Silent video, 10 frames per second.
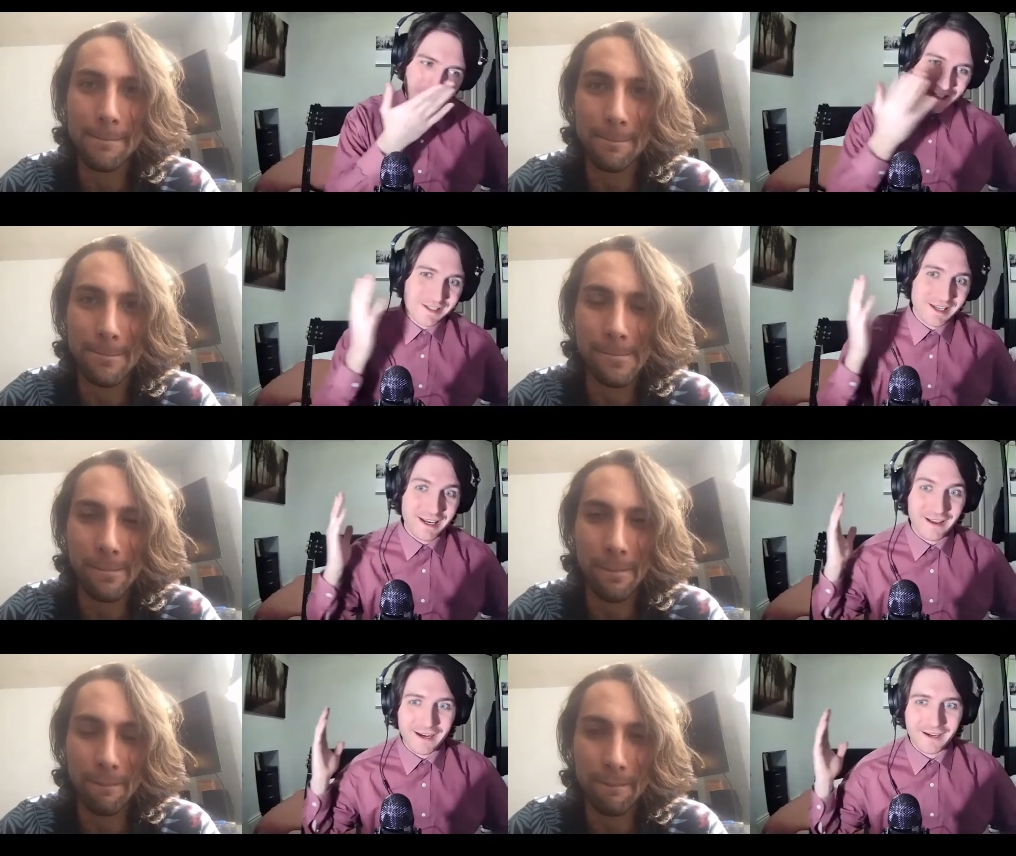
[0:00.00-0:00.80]
Speaker 1: and
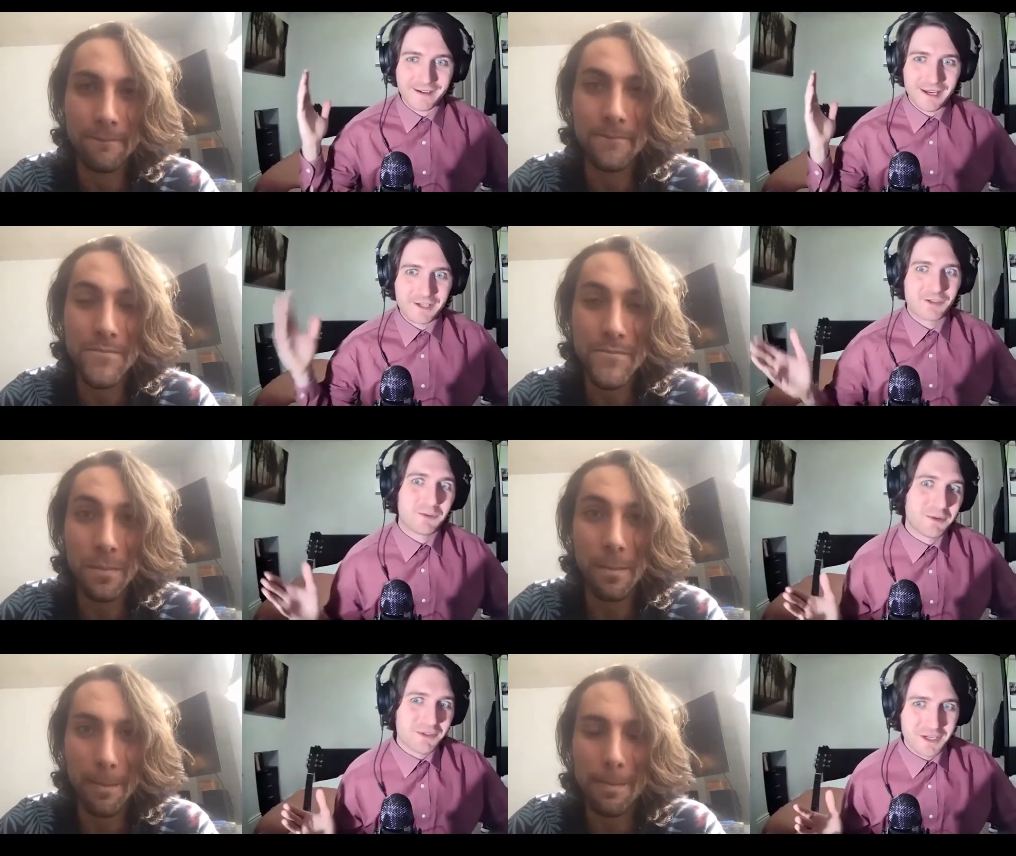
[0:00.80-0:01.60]
seeing like history
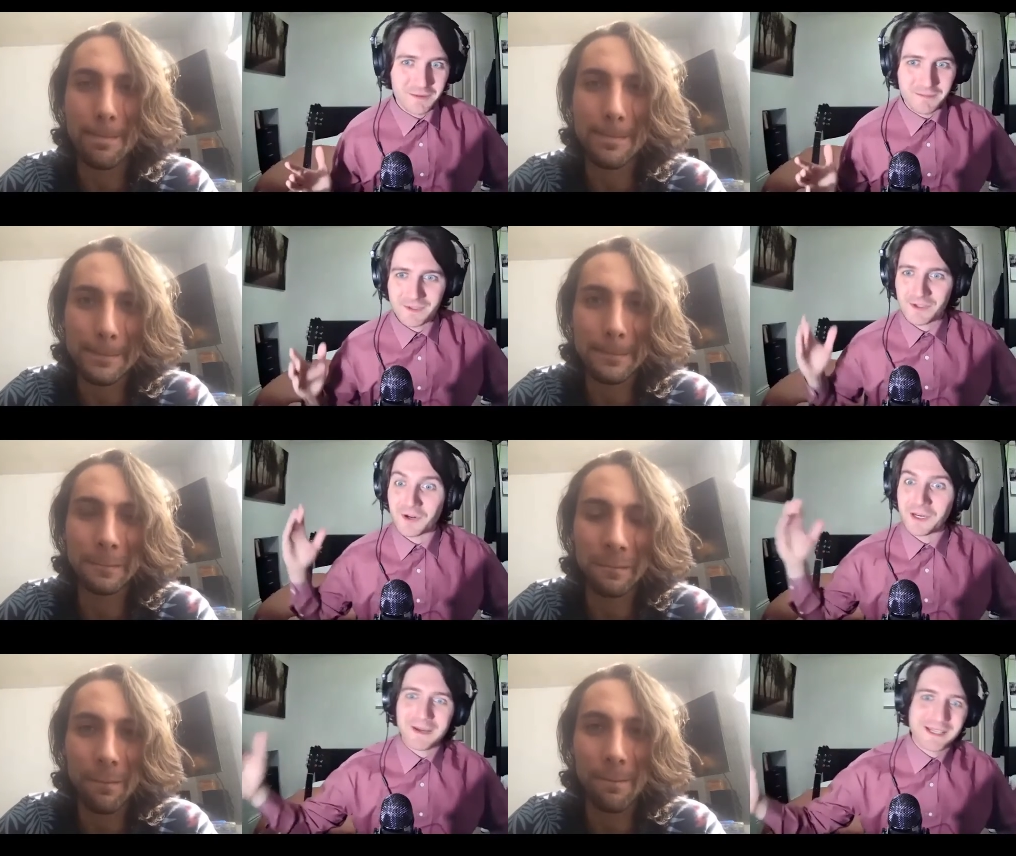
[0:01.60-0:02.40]
museums,
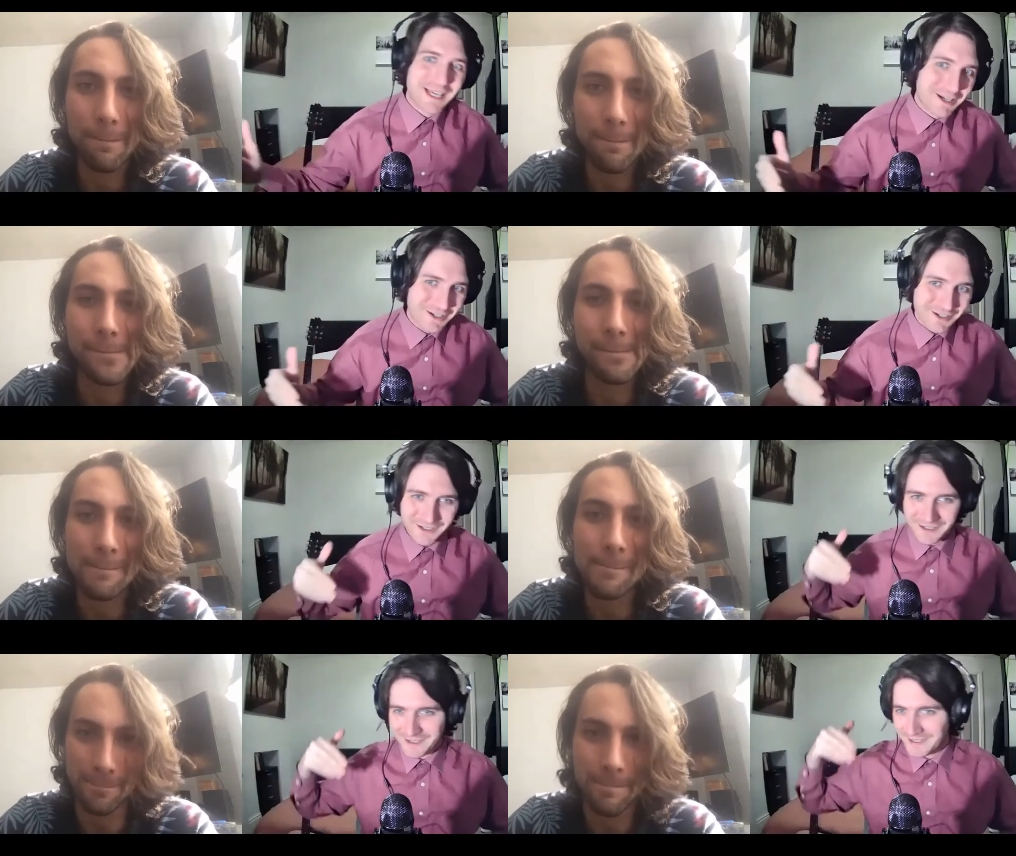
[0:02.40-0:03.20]

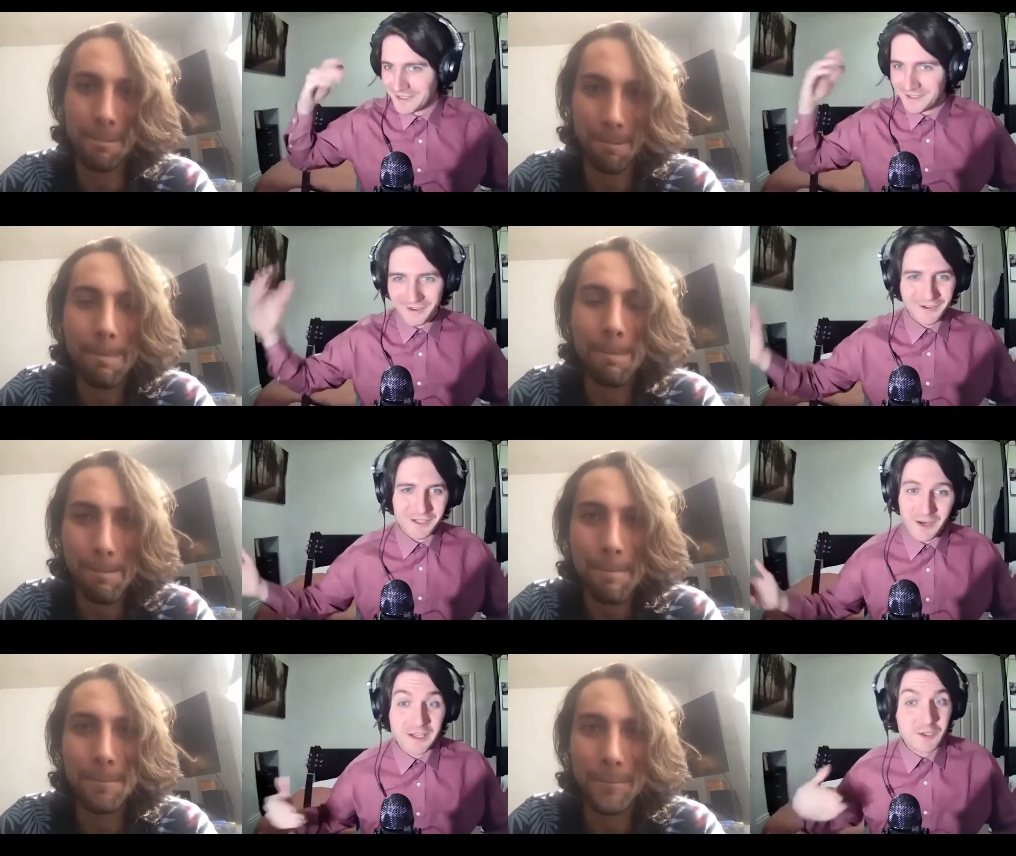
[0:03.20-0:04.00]
documentation, God
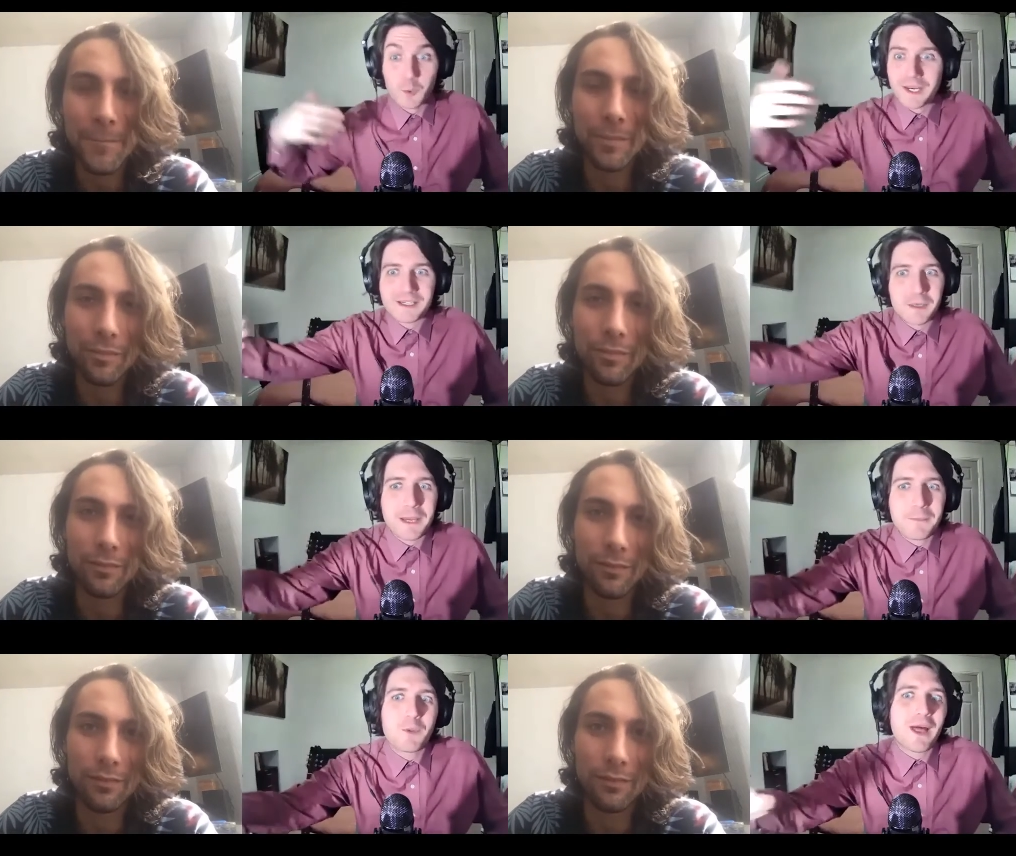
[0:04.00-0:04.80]
knows, talking to
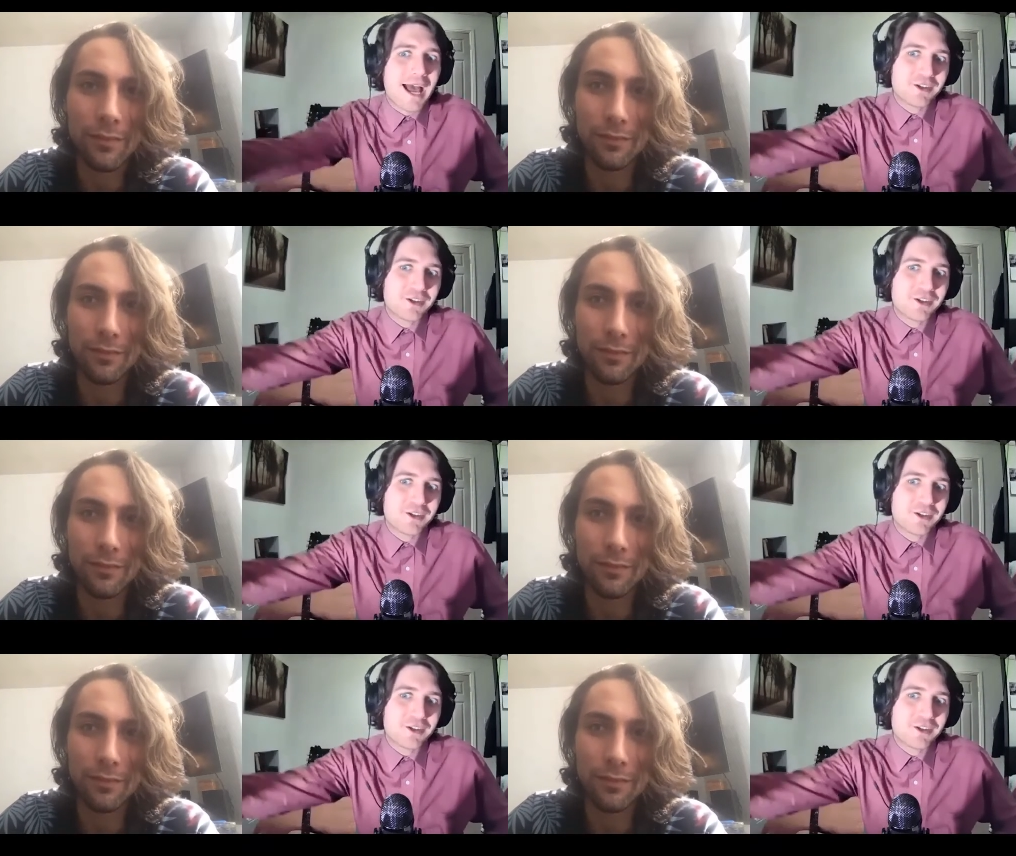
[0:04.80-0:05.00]
people that